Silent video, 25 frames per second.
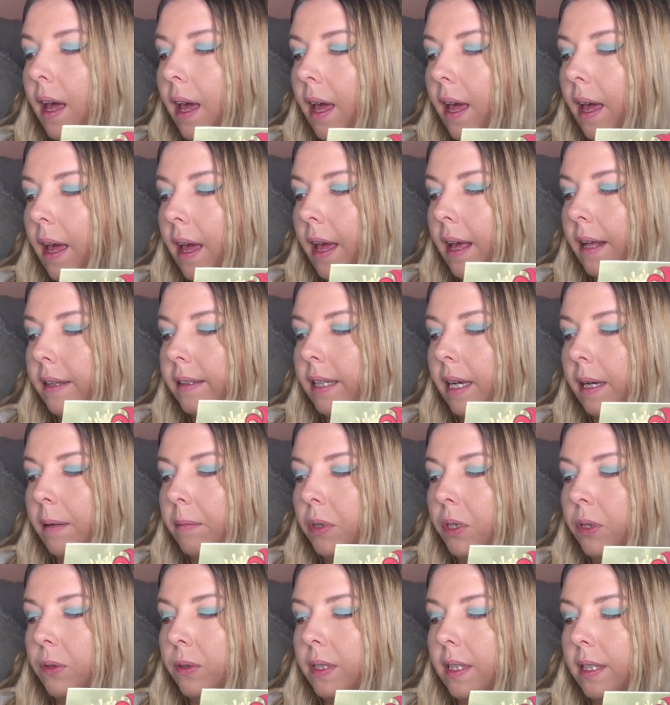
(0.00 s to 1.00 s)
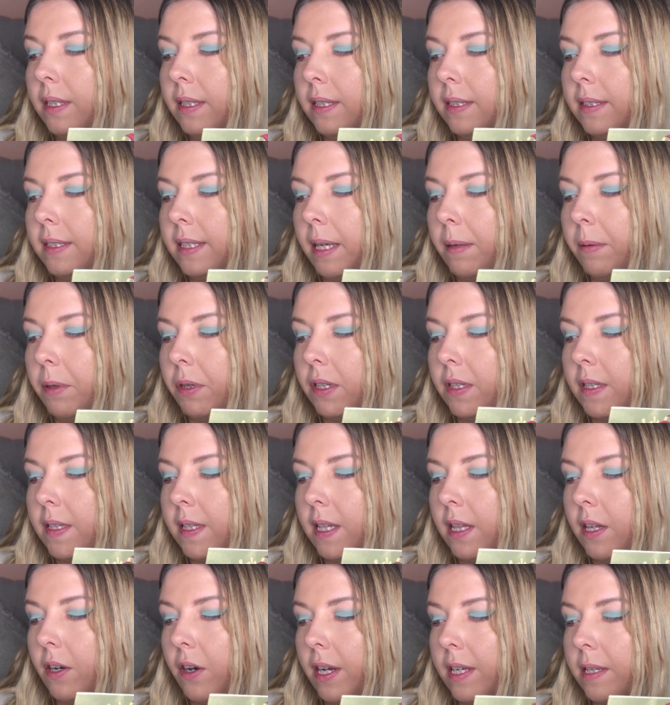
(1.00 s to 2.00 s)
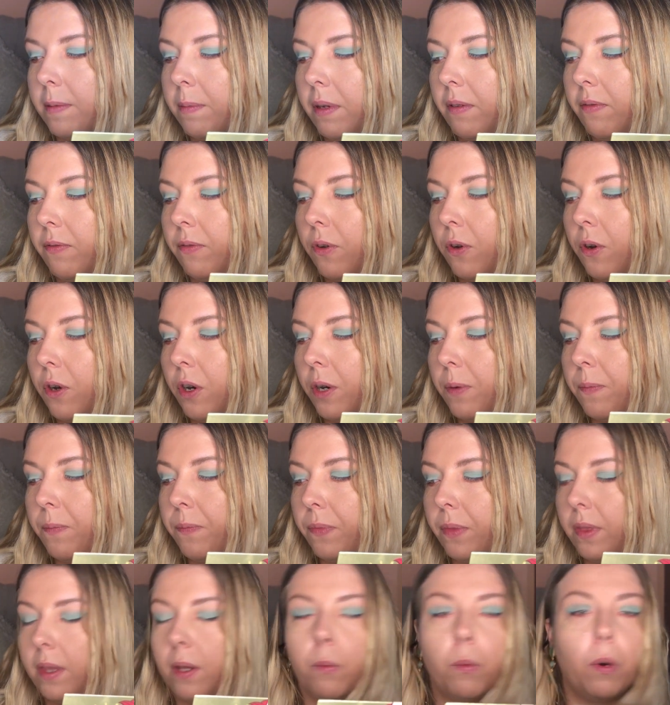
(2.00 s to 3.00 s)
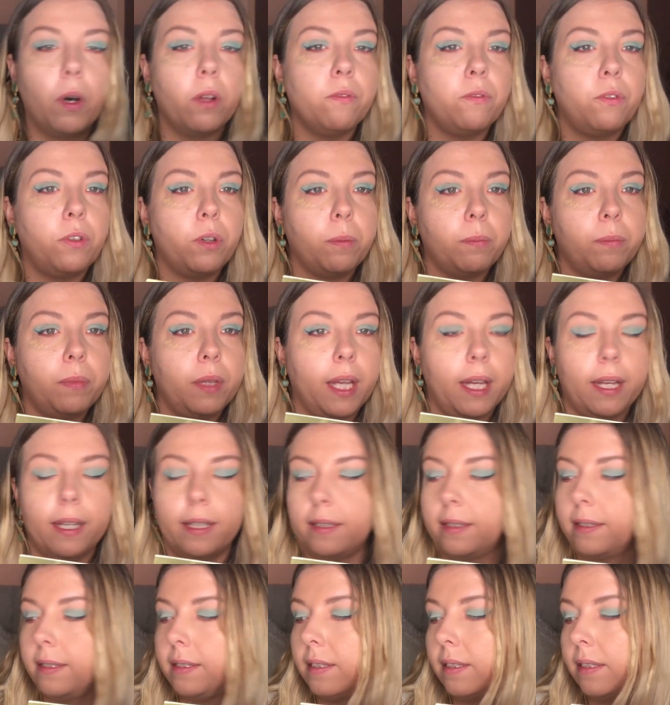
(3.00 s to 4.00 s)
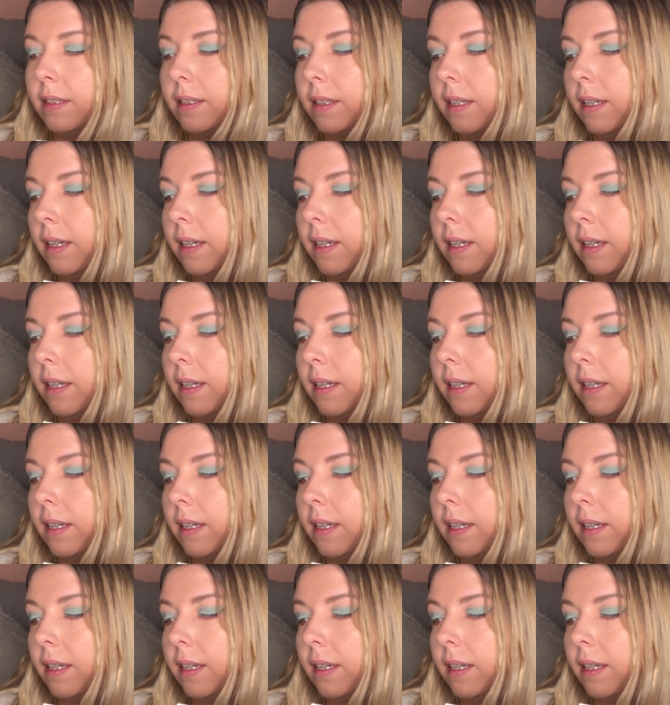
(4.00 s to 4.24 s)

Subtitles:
And I'm using the same concealer as before, the one from NYX.